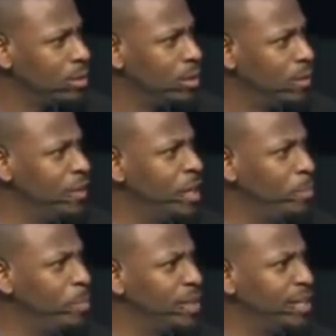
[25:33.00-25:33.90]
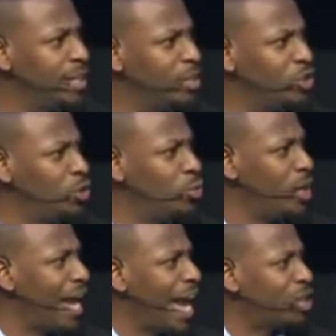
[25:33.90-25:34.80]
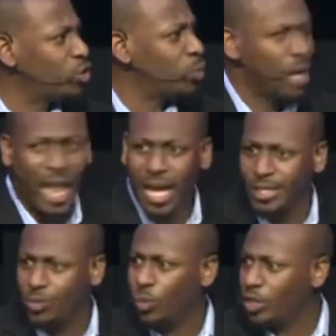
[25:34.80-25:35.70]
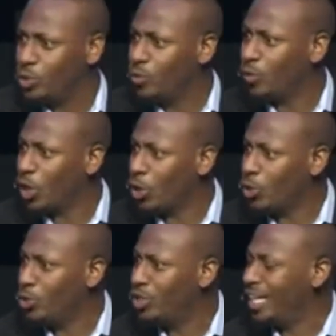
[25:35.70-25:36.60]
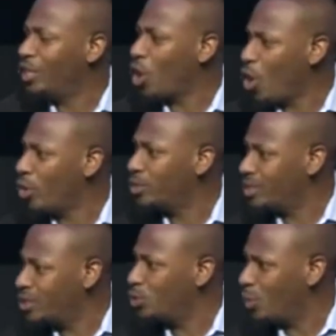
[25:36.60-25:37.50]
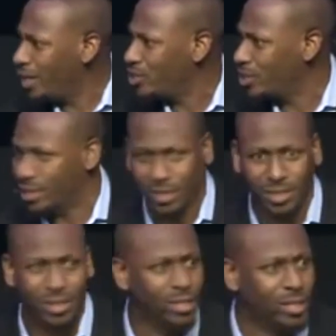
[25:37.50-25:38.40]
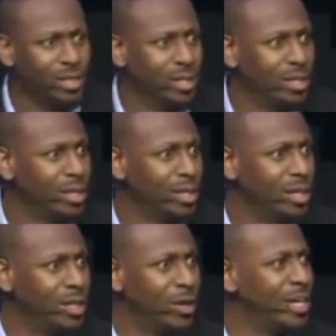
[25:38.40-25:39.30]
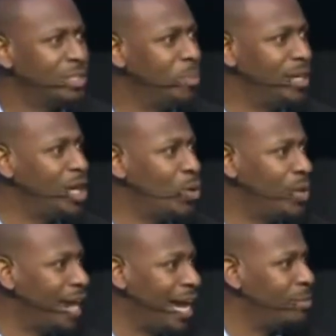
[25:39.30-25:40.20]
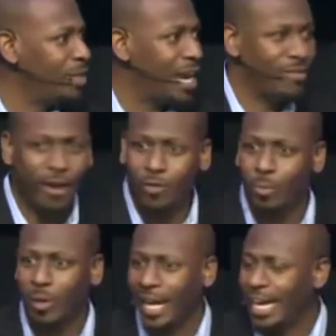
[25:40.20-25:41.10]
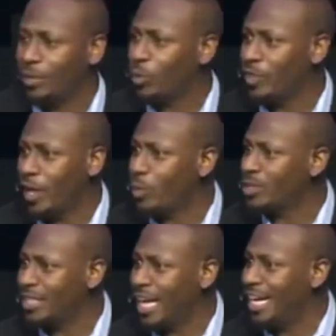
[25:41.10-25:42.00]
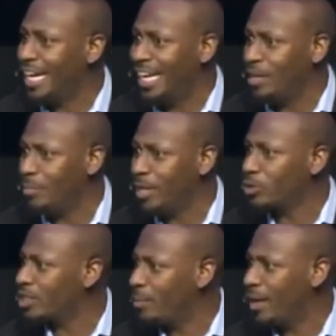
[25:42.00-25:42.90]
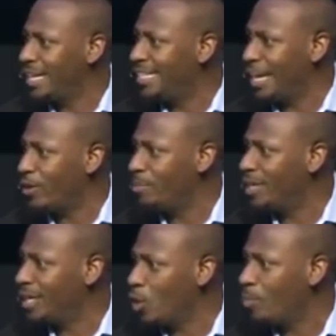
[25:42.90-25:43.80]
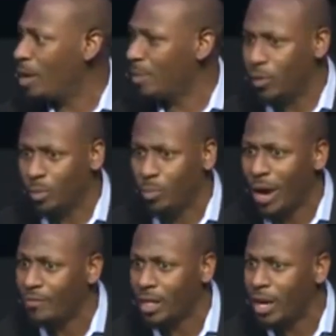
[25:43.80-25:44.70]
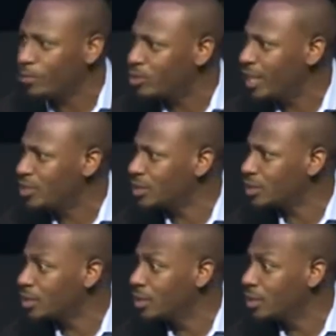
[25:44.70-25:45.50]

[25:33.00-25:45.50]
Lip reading: The ability to actualize what you've learned in hard situations. There has been no game that I've ever played where there was not an enemy or somebody daring me to go public with private conversations.